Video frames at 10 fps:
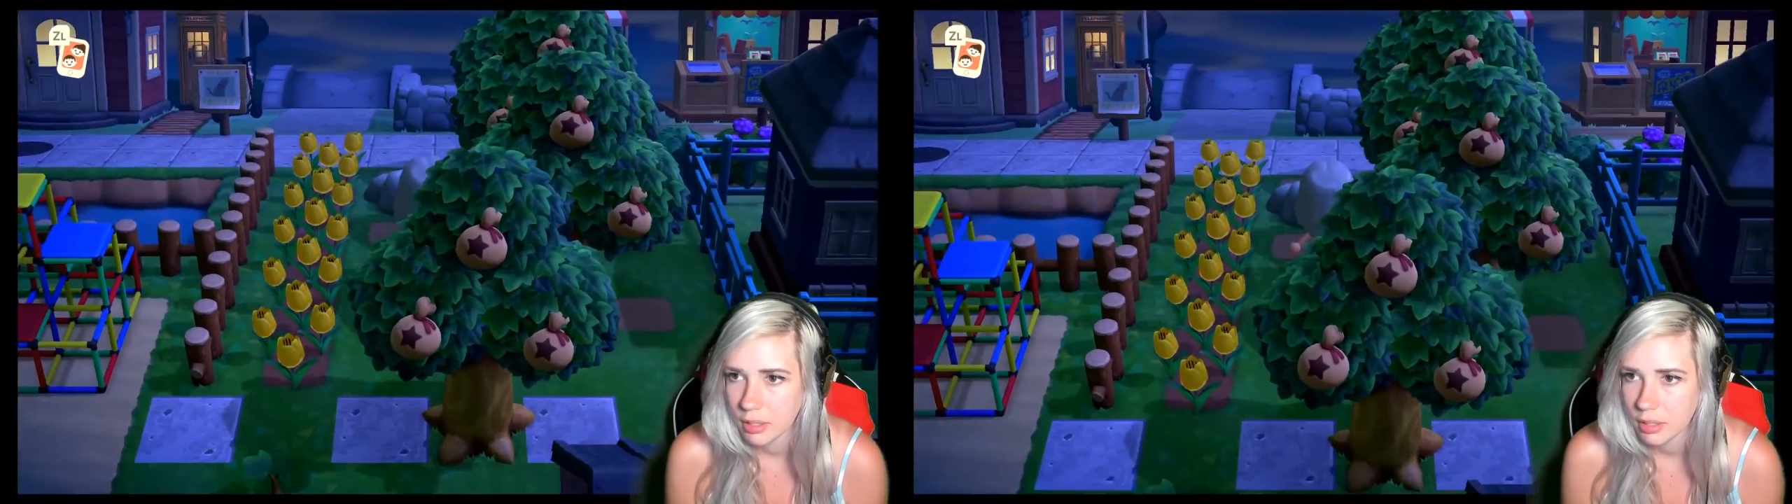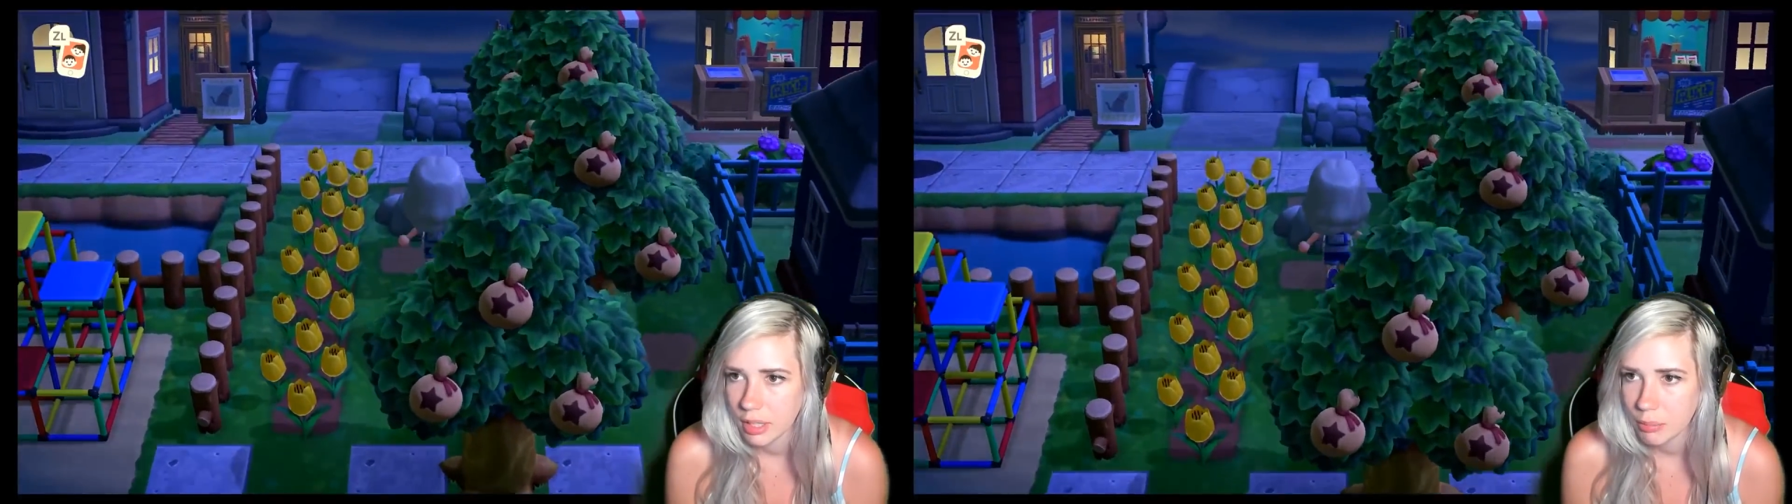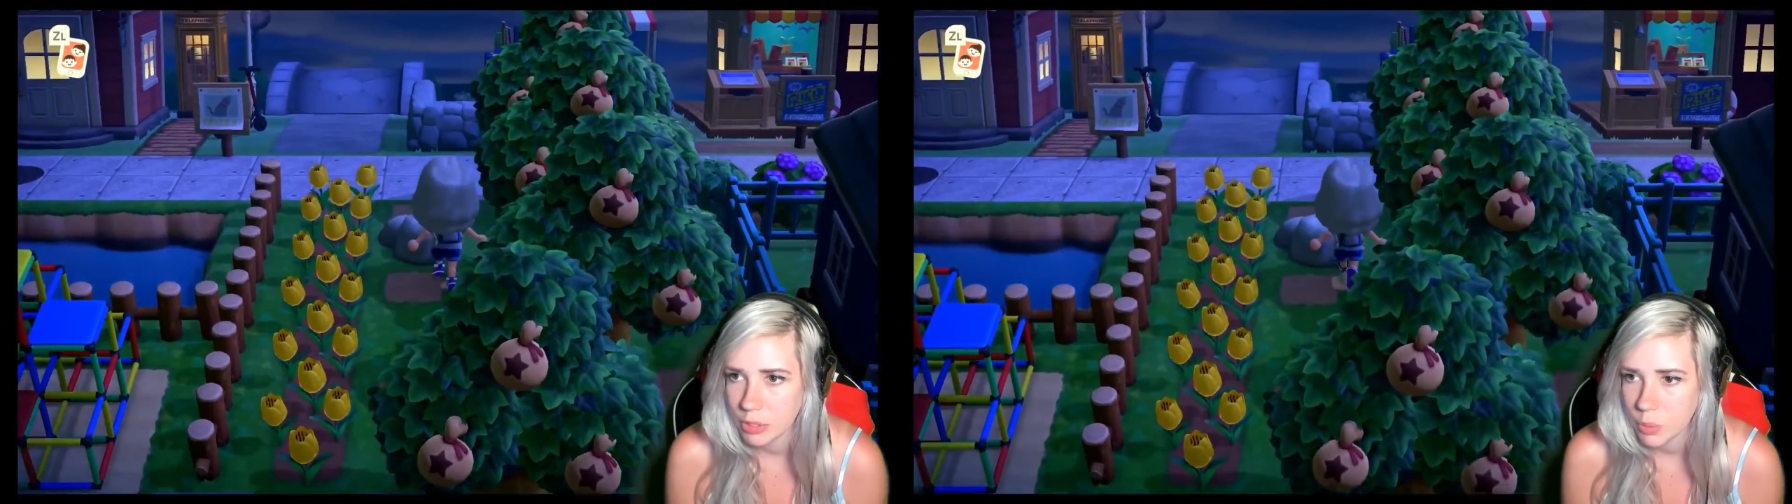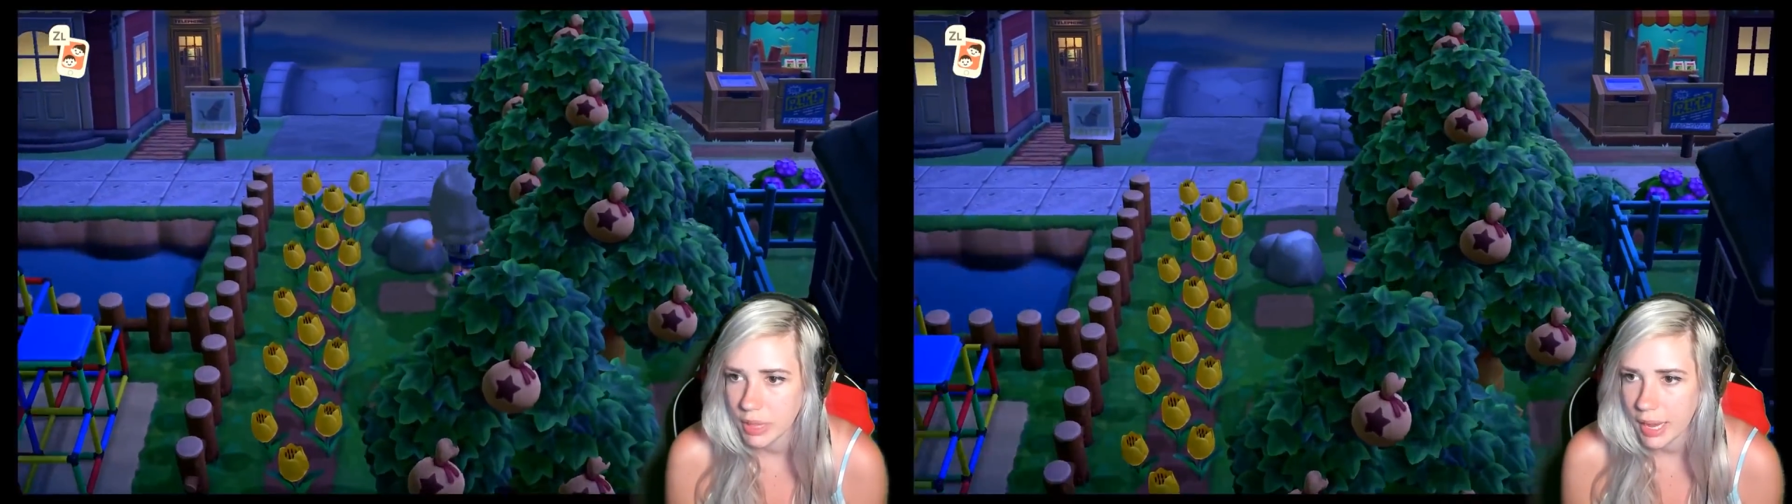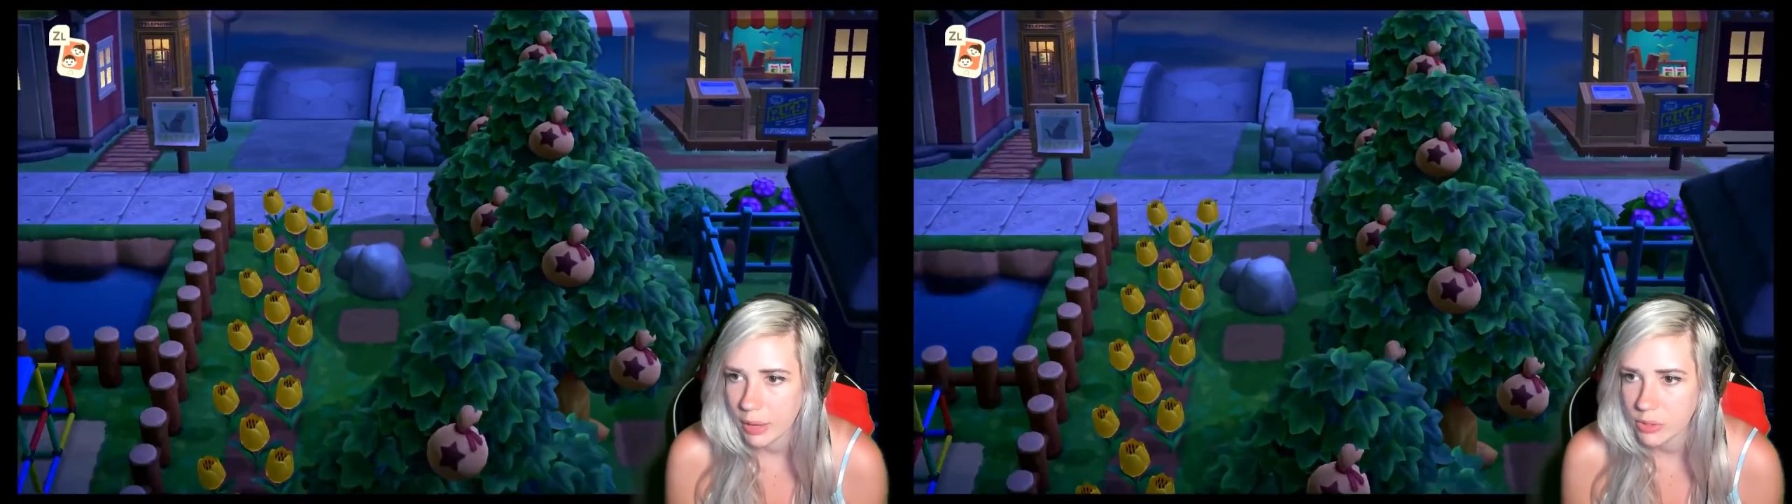in between the
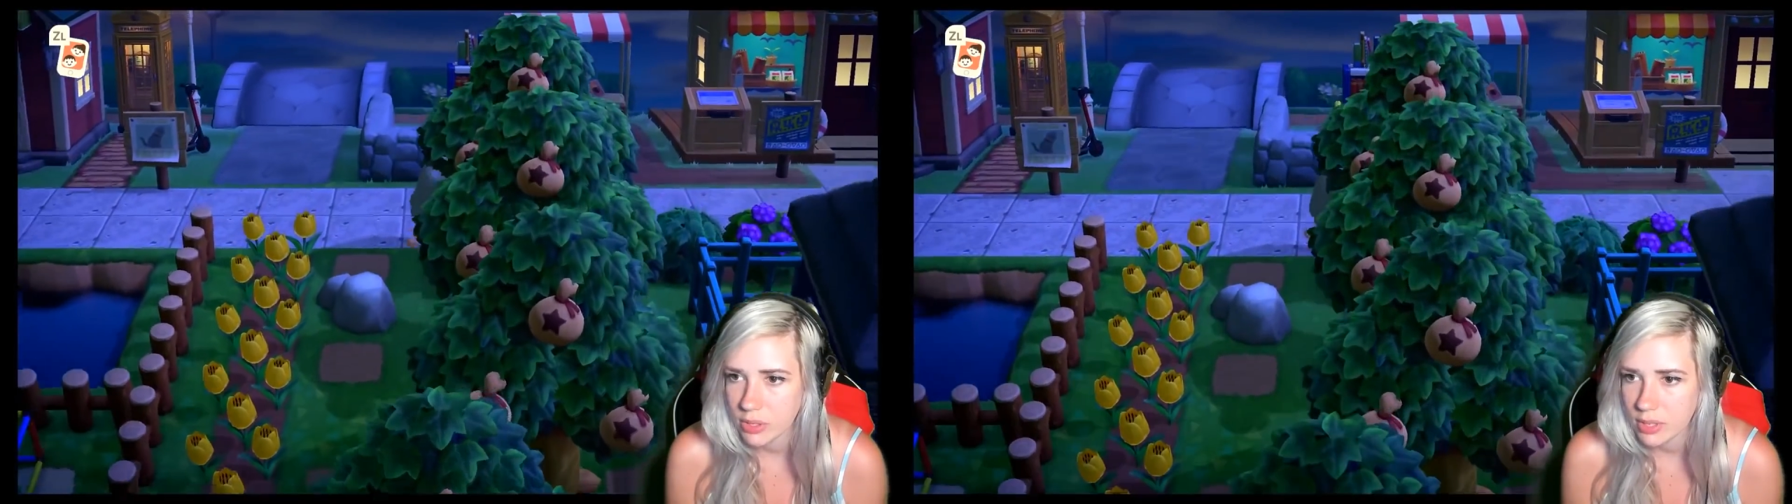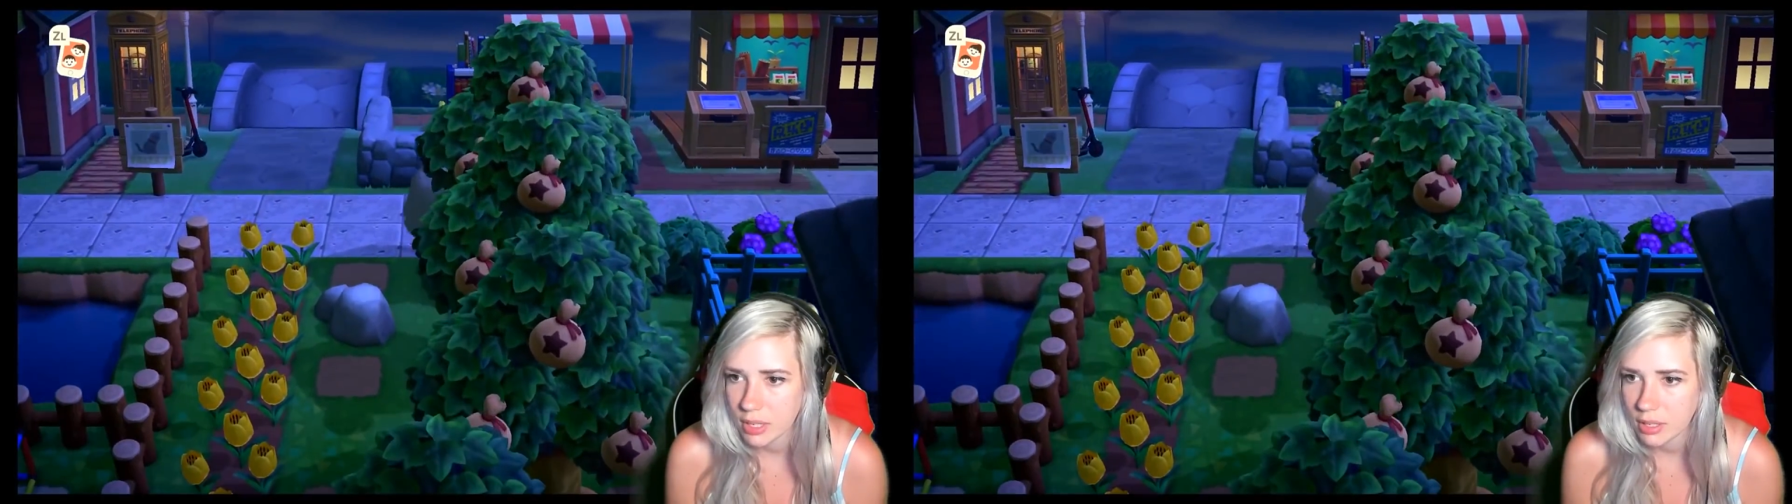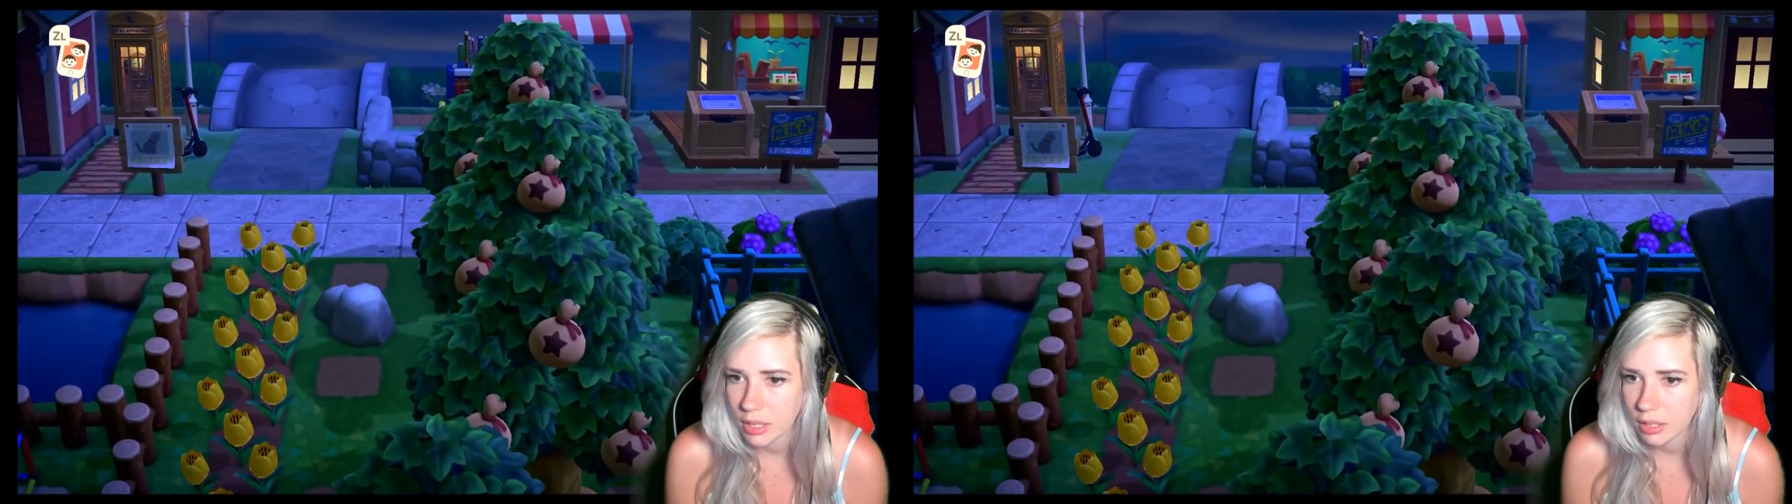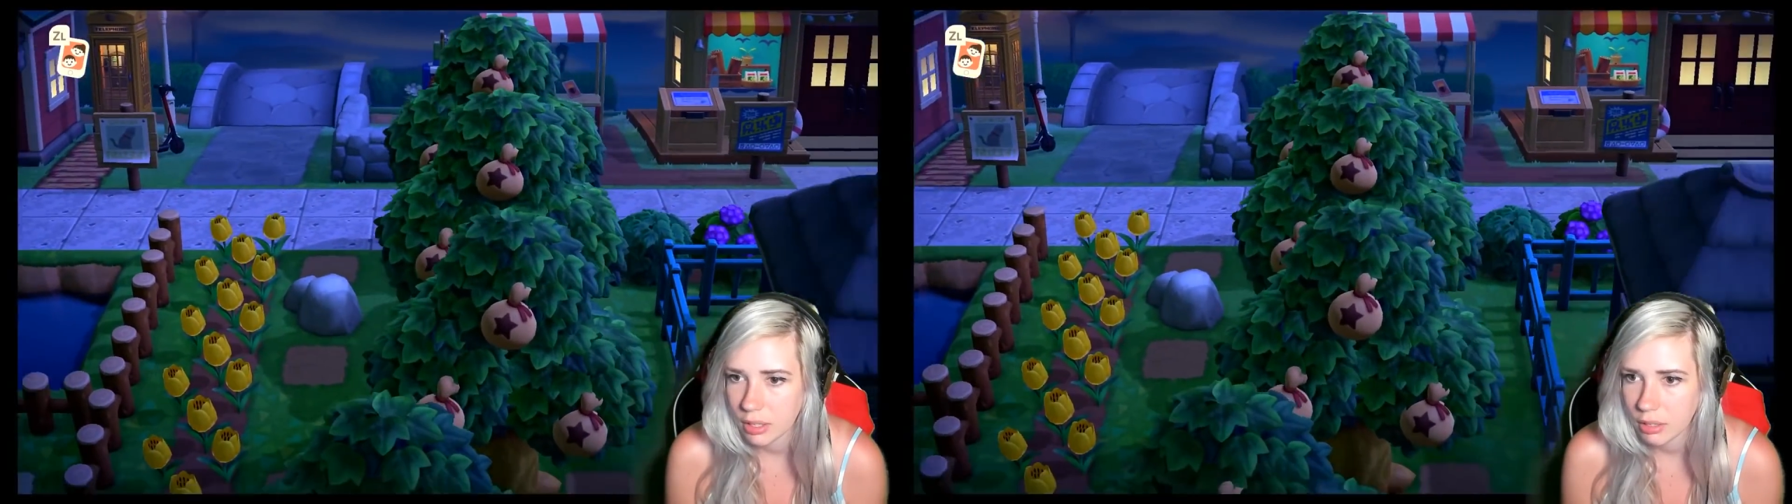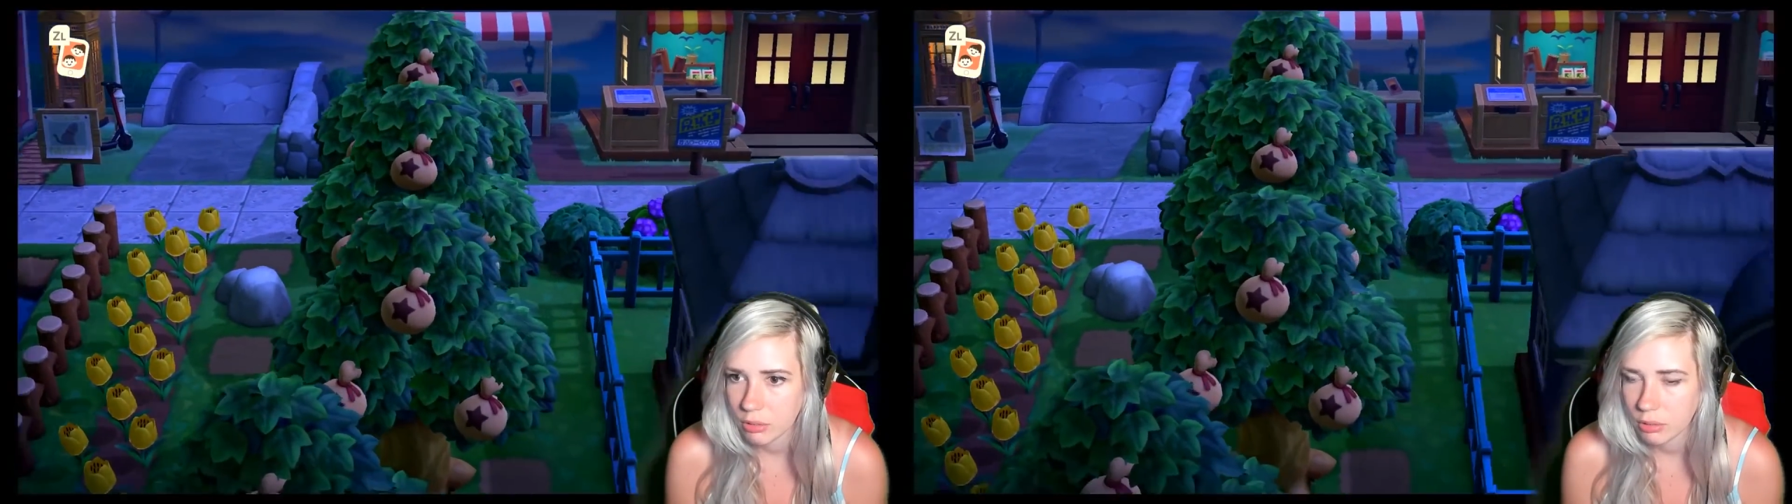houses, like a
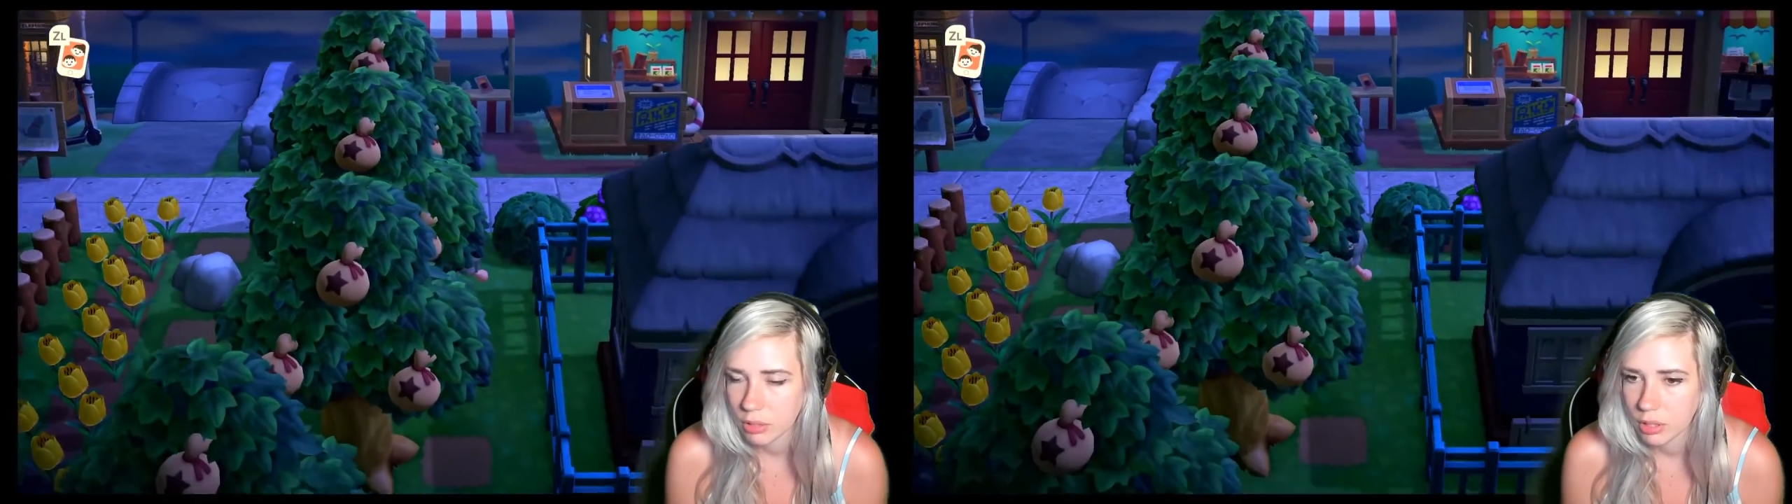little